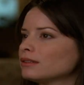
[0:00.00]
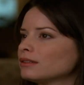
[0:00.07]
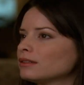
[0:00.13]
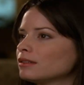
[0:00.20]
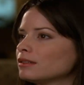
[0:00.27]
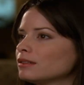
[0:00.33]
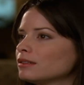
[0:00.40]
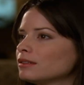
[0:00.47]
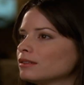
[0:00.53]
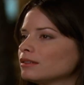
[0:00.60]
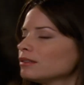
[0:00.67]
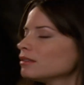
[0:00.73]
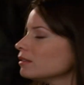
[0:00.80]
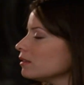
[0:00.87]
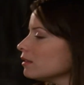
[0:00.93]

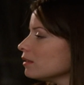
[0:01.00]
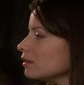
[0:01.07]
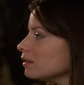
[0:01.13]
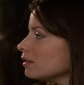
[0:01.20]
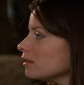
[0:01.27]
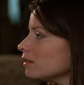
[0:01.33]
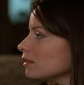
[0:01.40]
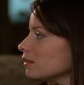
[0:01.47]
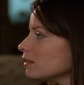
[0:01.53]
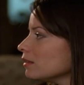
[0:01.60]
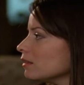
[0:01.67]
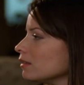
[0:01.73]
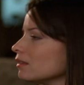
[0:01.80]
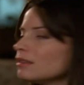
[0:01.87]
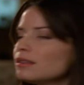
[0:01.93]
No one is speaking in this clip.